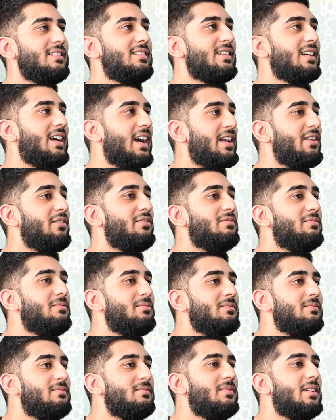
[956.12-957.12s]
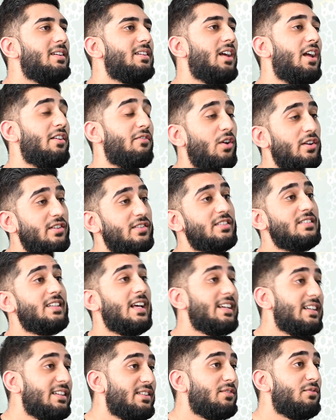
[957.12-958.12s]
kind of advantages
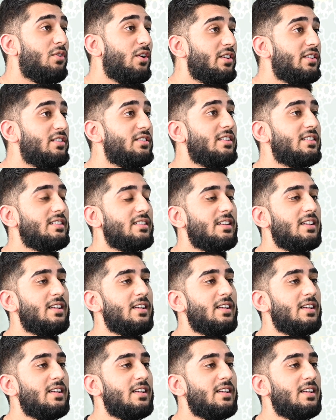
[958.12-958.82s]
and disadvantages?